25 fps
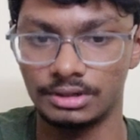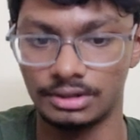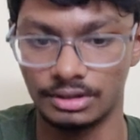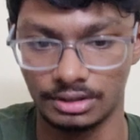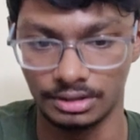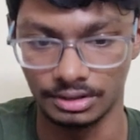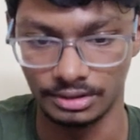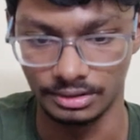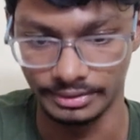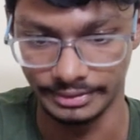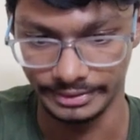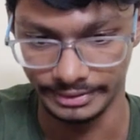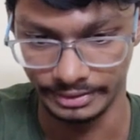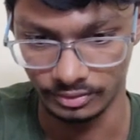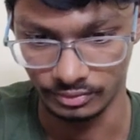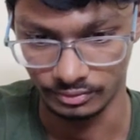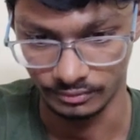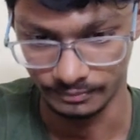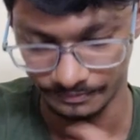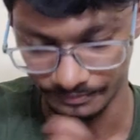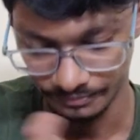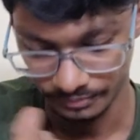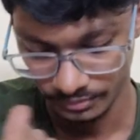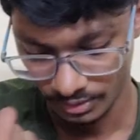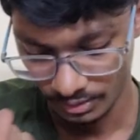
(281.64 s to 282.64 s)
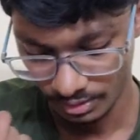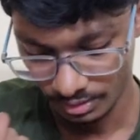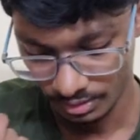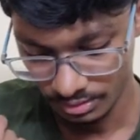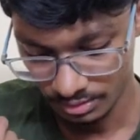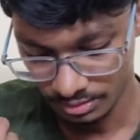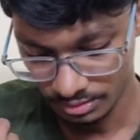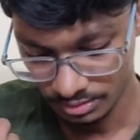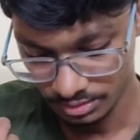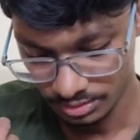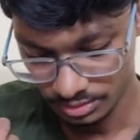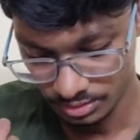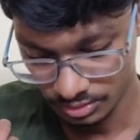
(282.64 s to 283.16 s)
uh, turning on.
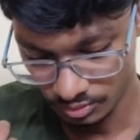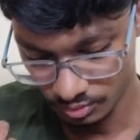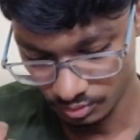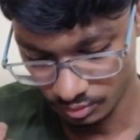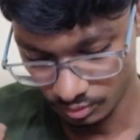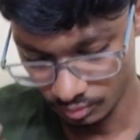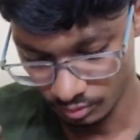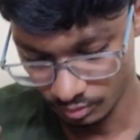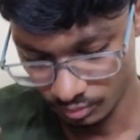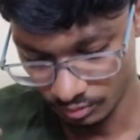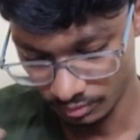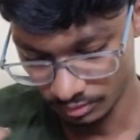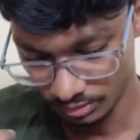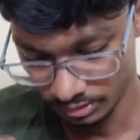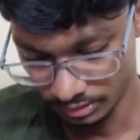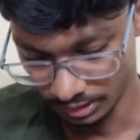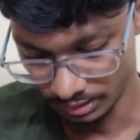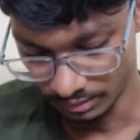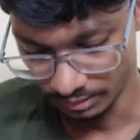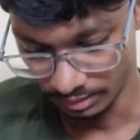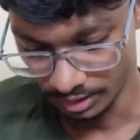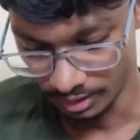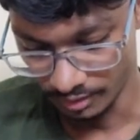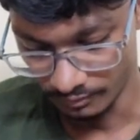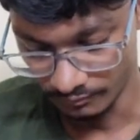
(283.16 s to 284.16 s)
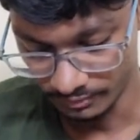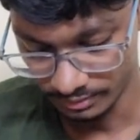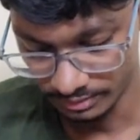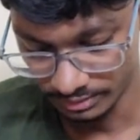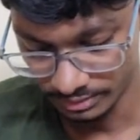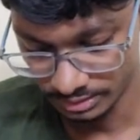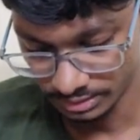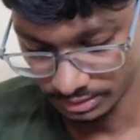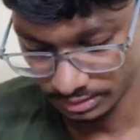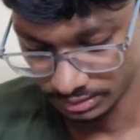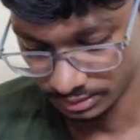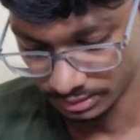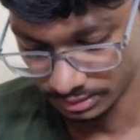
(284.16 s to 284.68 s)
So yeah, after this,